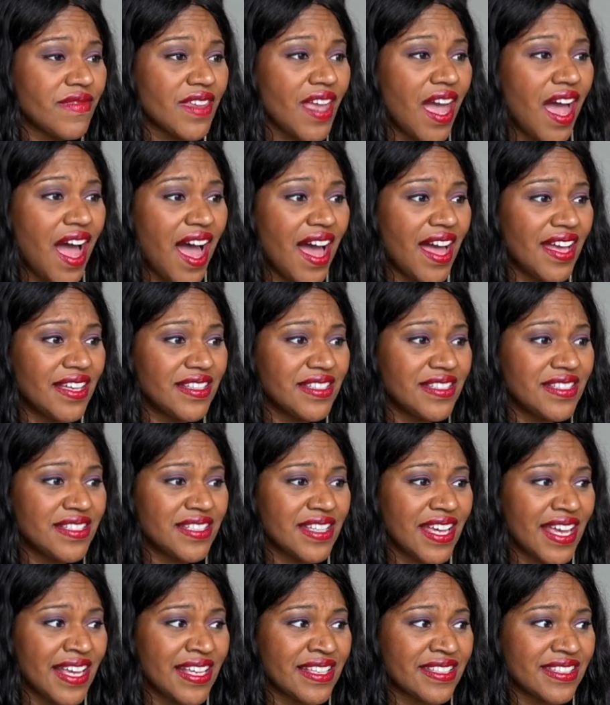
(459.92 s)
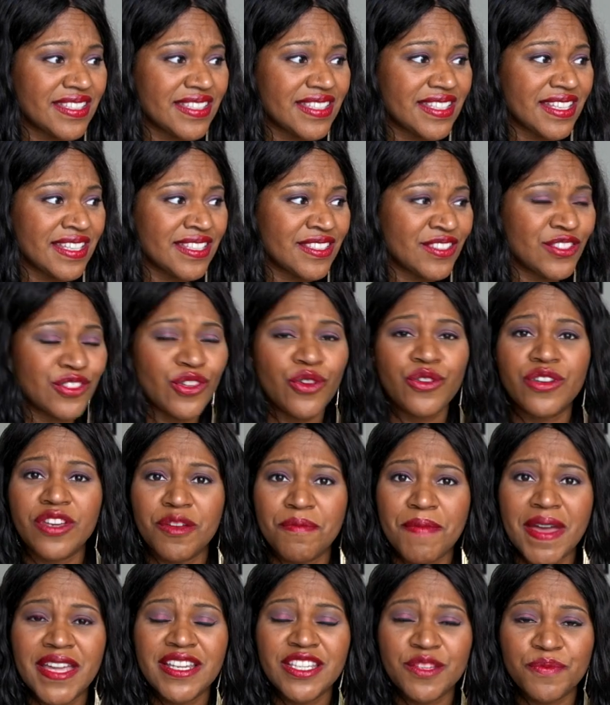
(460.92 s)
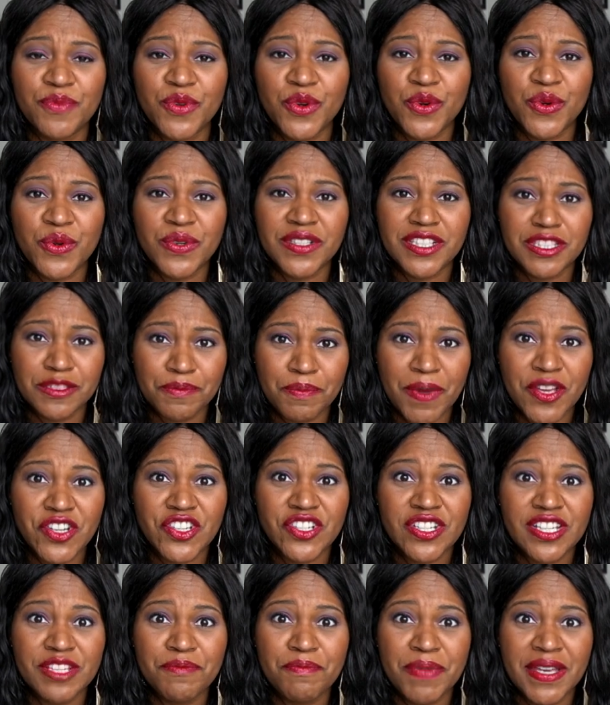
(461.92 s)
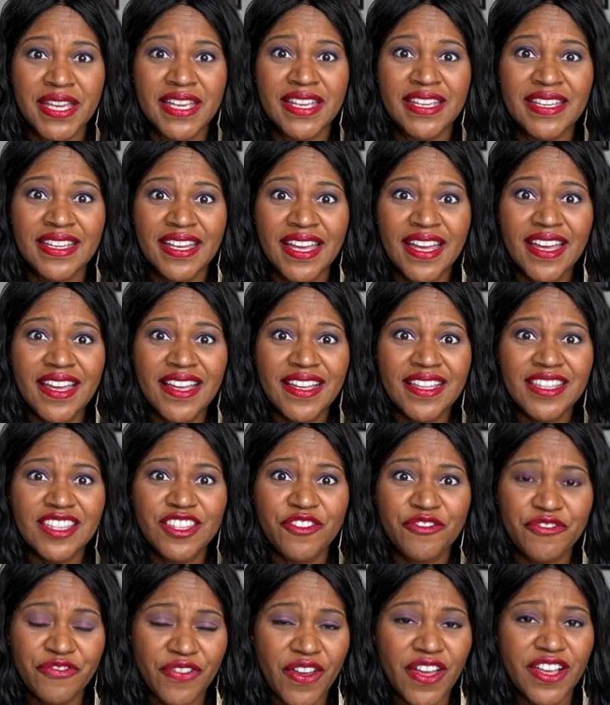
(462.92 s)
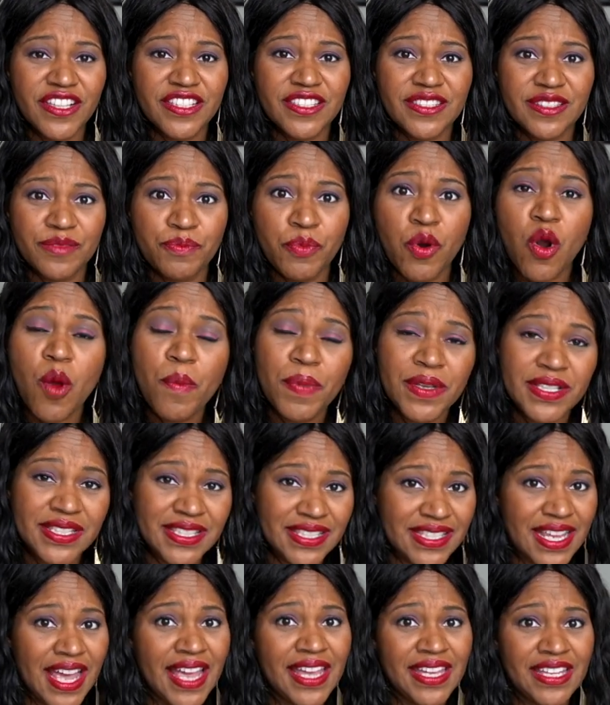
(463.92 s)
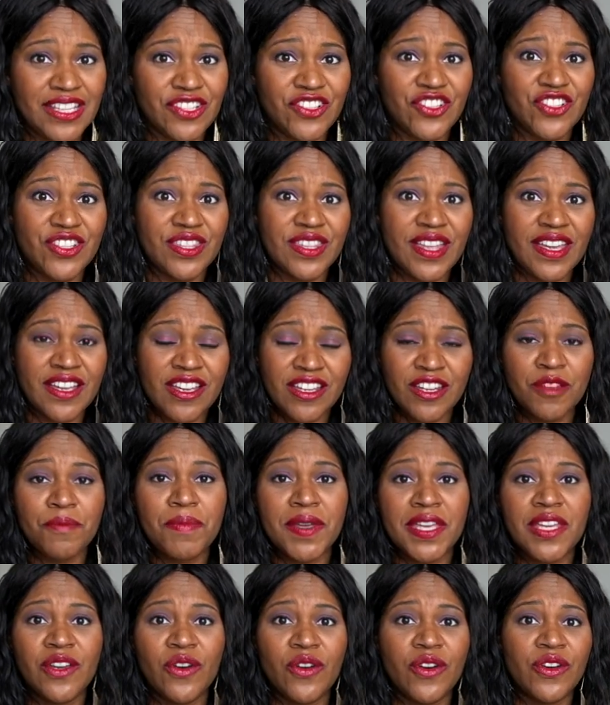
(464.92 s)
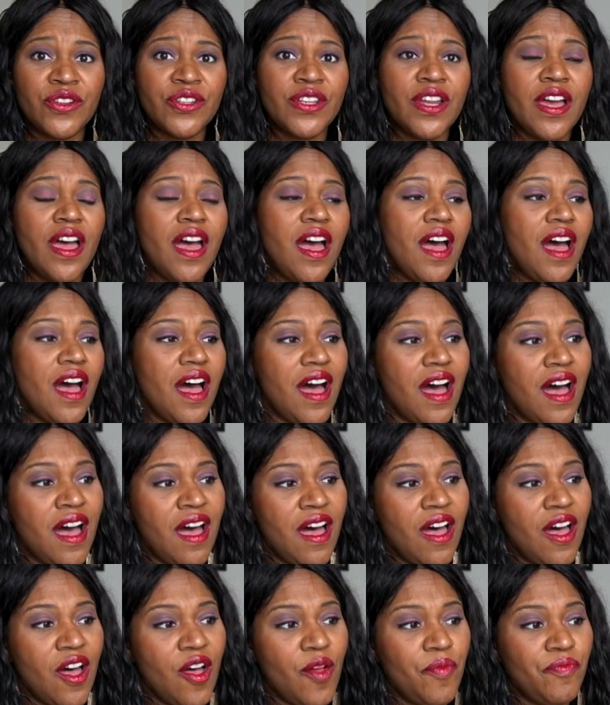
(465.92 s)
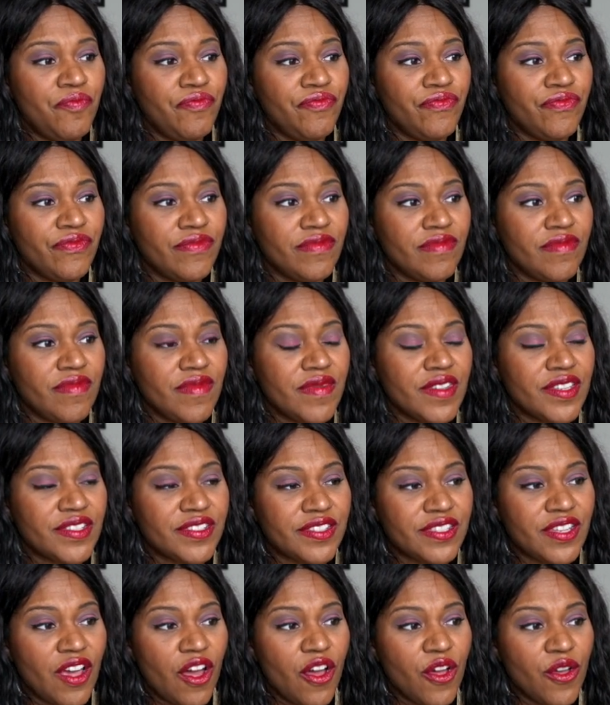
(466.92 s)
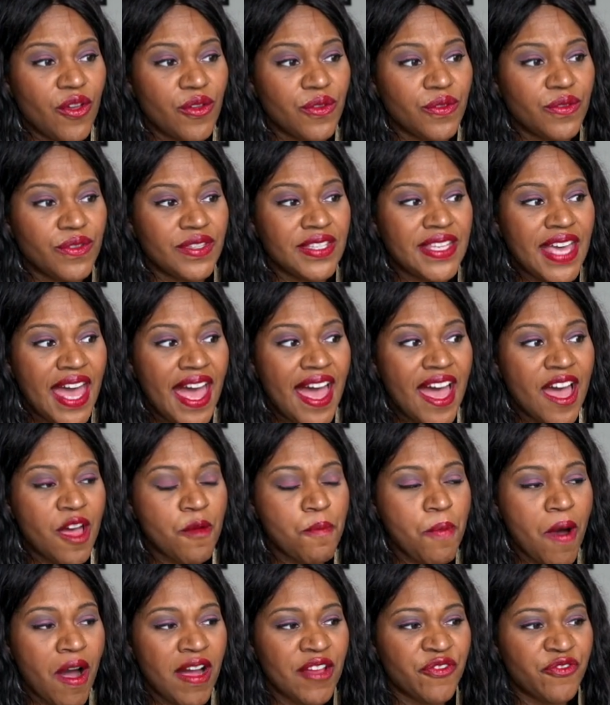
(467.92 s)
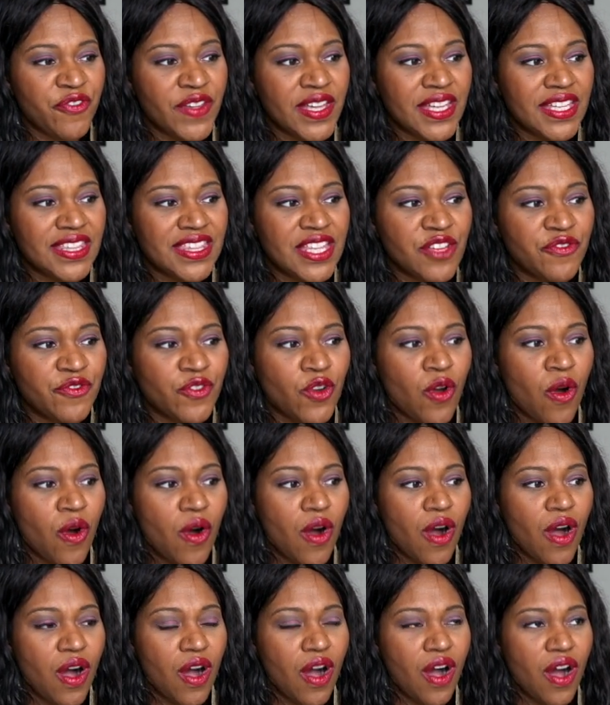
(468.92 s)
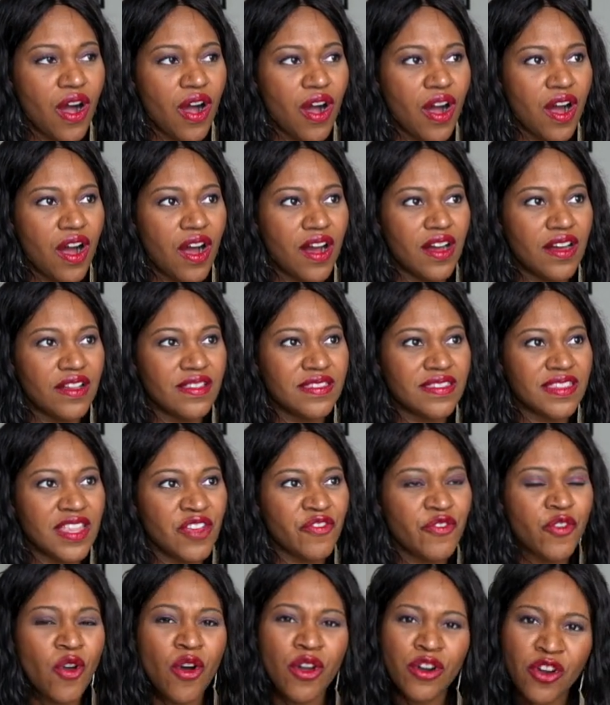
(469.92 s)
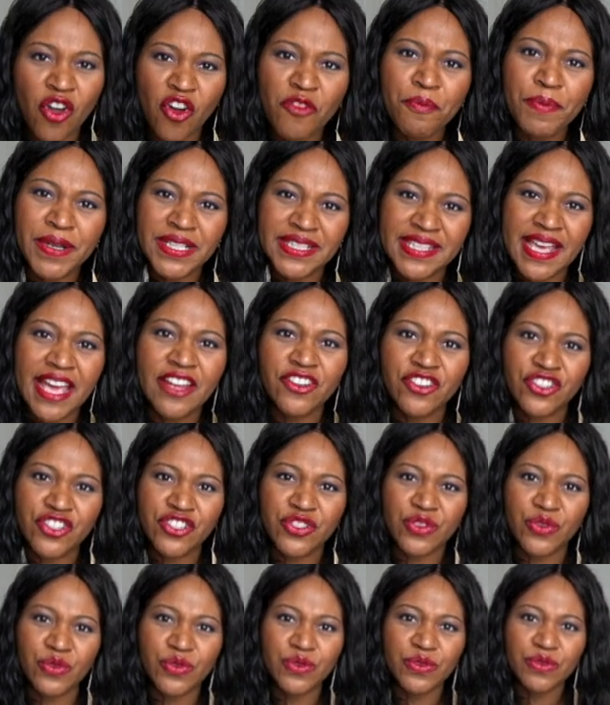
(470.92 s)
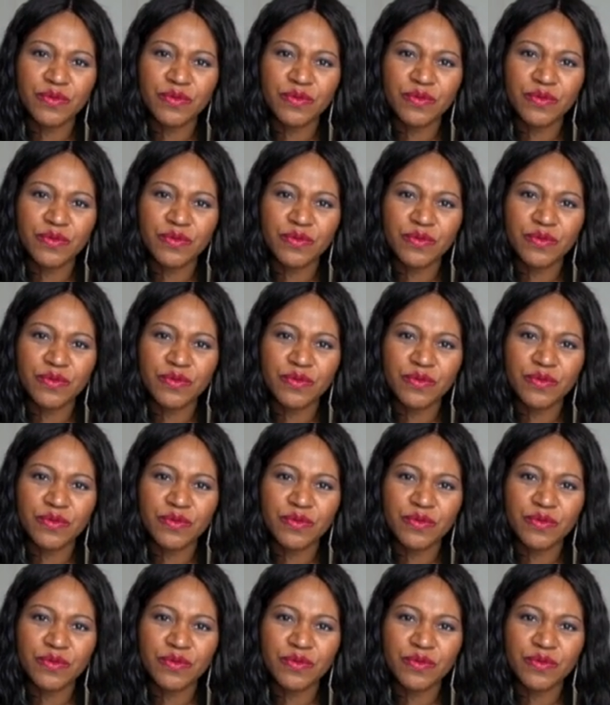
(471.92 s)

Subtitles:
and it's so commendable, especially being the first proper stage they're going to be on. So yeah, but I think they've got a lot of potential